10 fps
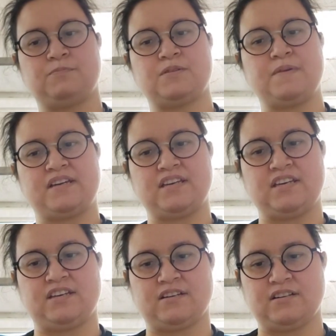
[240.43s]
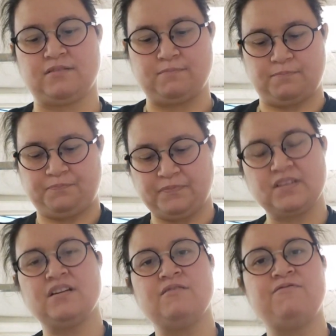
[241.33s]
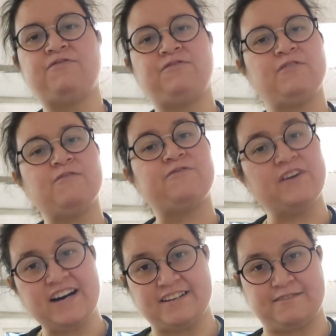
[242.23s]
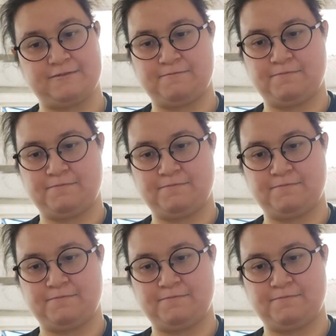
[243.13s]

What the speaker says: to making fun